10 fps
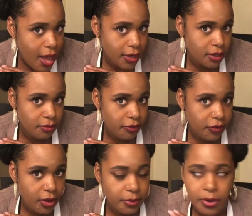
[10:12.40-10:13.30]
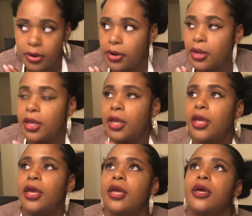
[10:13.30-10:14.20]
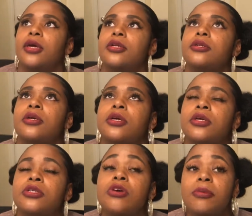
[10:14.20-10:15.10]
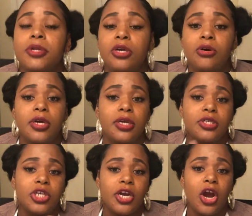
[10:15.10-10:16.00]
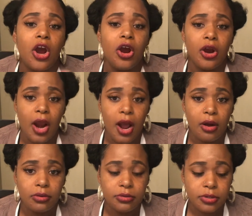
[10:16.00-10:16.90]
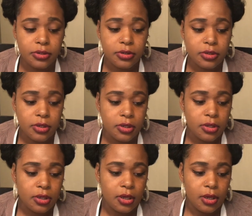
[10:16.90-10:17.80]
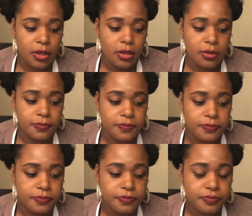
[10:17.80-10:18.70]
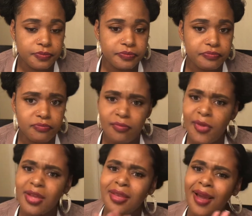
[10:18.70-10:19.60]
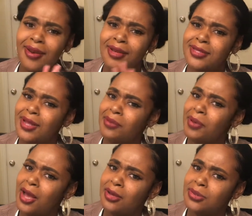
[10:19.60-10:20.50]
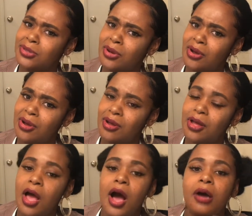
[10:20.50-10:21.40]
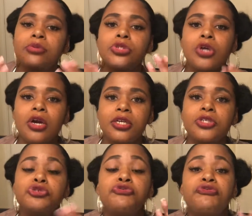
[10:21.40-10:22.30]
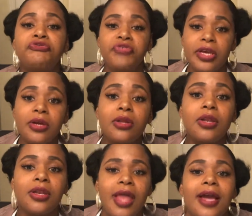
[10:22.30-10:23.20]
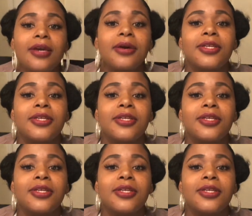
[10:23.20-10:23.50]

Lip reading: I need my fiber, and So I'm going to go ahead and check her out. Yeah, I lost 9 pounds, y'all. I'm starting to feel like